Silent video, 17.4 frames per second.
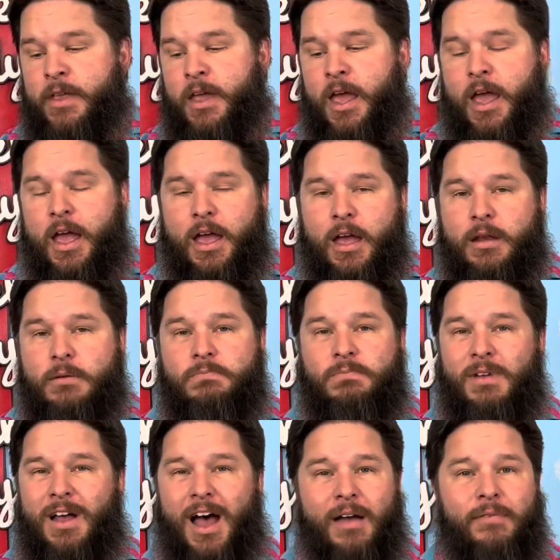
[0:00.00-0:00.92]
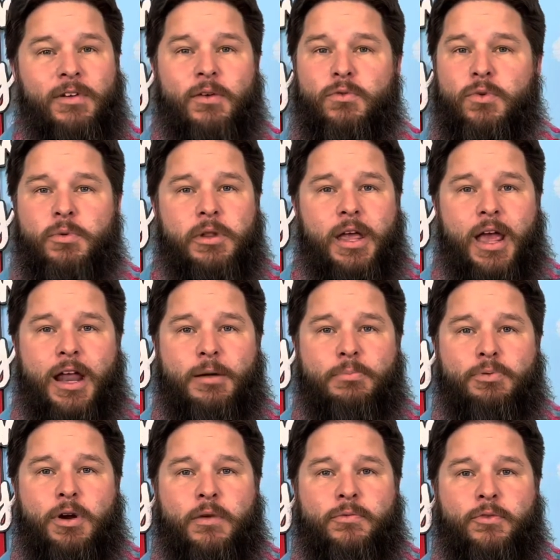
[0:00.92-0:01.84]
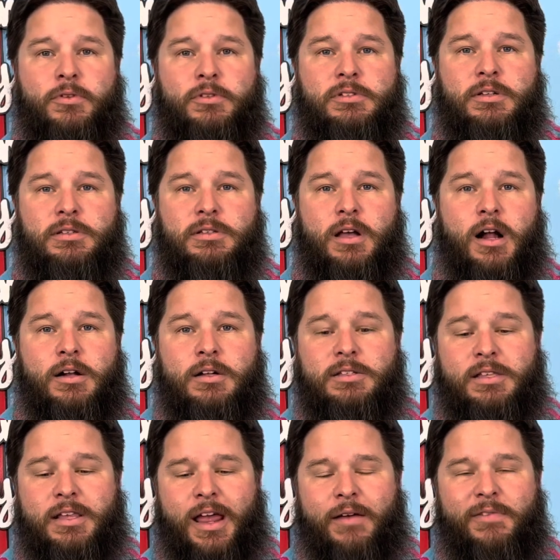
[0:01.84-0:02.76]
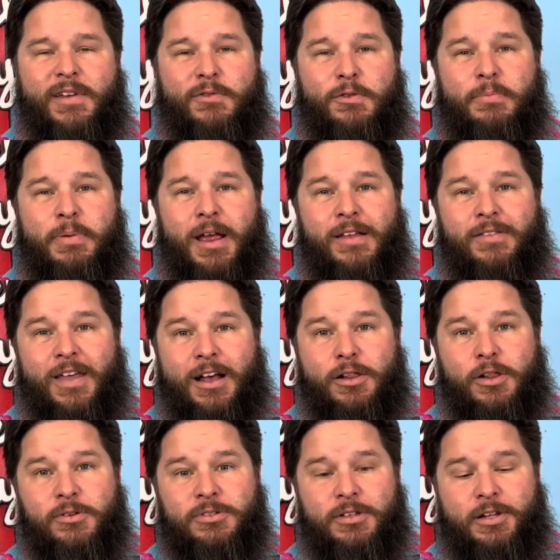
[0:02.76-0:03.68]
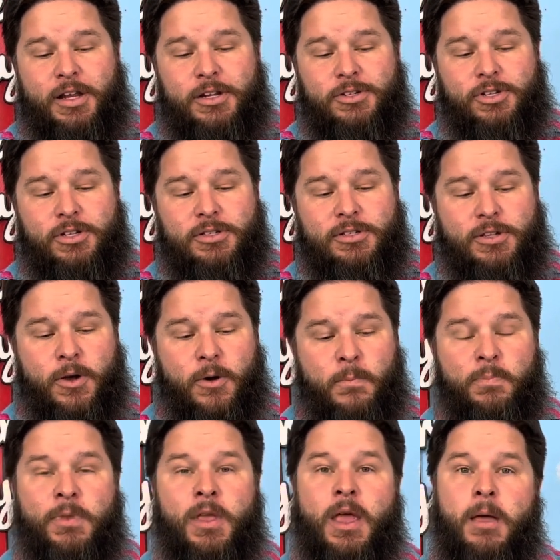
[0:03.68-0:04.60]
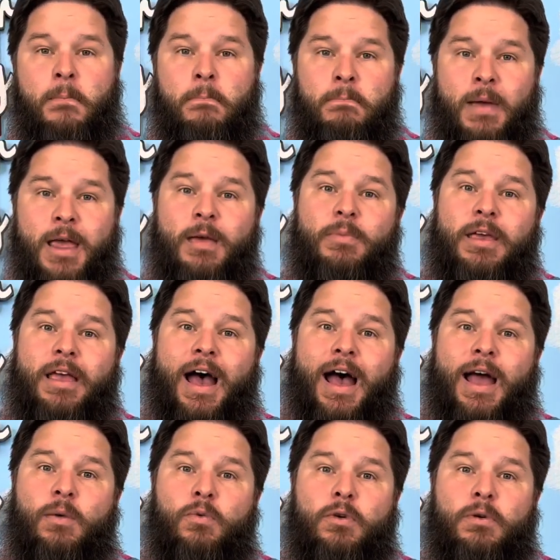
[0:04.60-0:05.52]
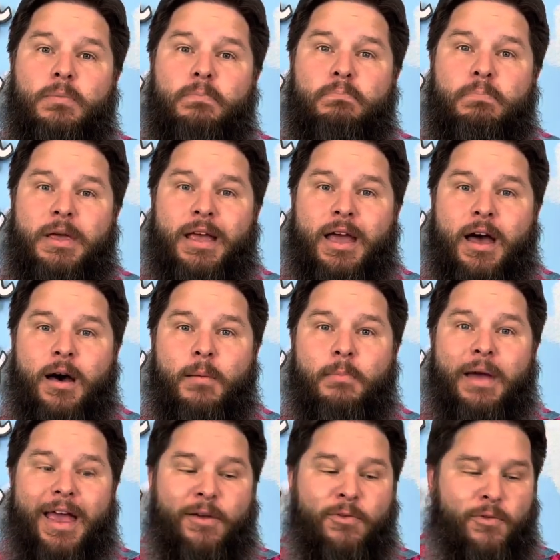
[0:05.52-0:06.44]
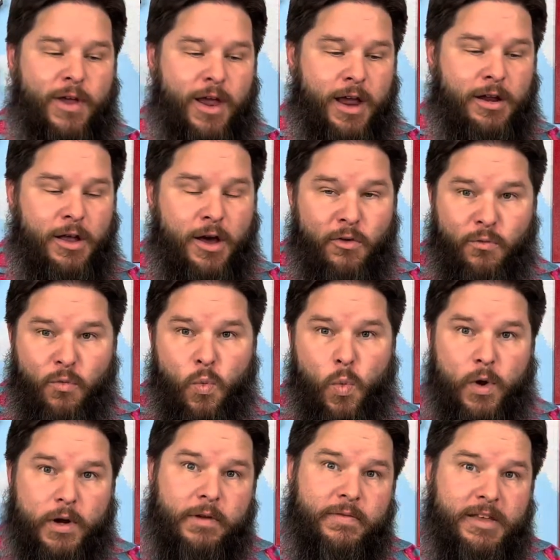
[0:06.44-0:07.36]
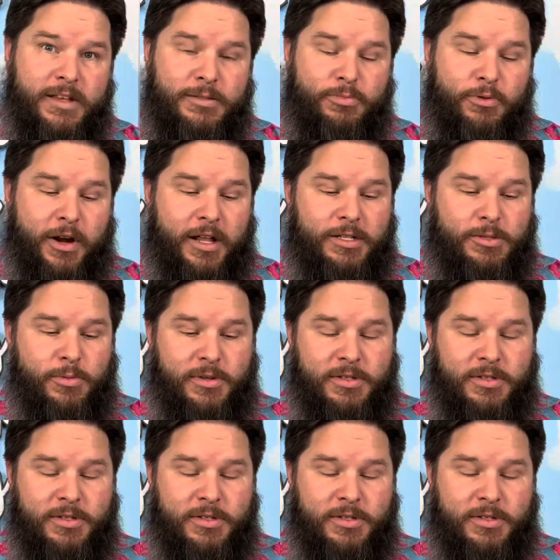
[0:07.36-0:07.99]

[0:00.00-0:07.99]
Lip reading: And I've never really had a preference, because honestly, I've never paid that close attention. So maybe I will become a fan of one of these brands, we'll